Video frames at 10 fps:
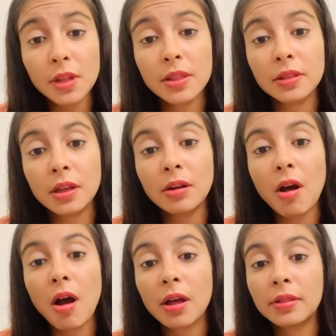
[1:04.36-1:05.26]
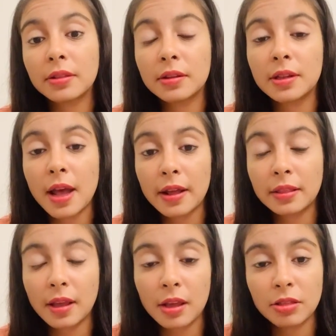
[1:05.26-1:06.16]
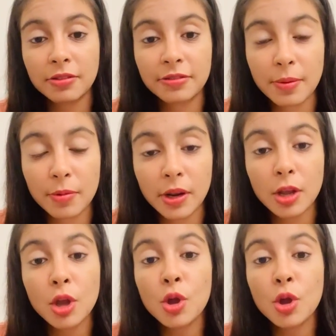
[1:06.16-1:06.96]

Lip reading: Then on the 9th, 8th of February,